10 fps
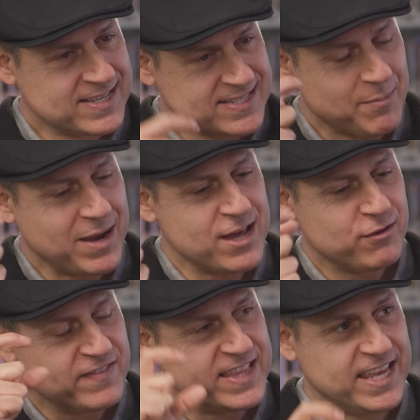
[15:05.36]
some kind
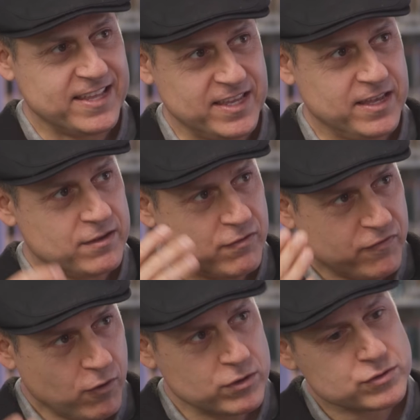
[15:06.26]
of the deity, either
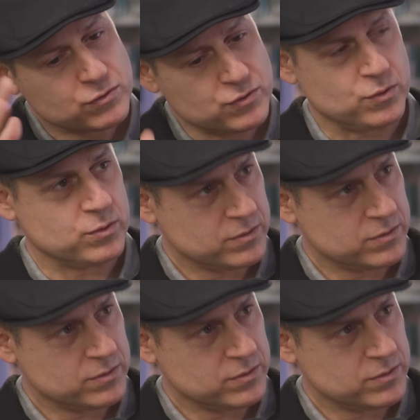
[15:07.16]
false or true.